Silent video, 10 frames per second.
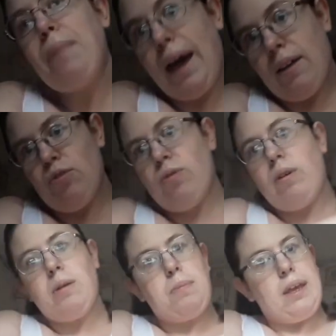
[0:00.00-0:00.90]
pat
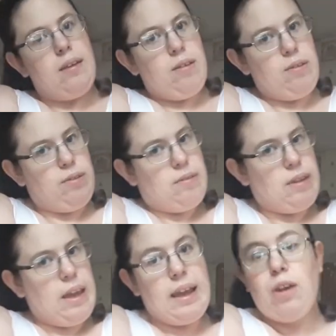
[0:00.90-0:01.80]
dry because
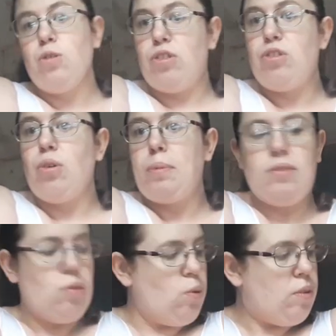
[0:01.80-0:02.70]
it could still be
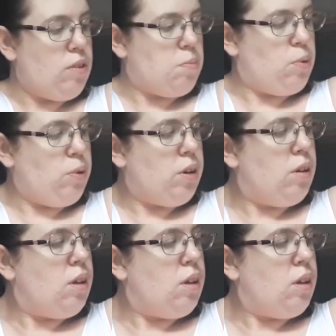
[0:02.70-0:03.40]
sore at this point.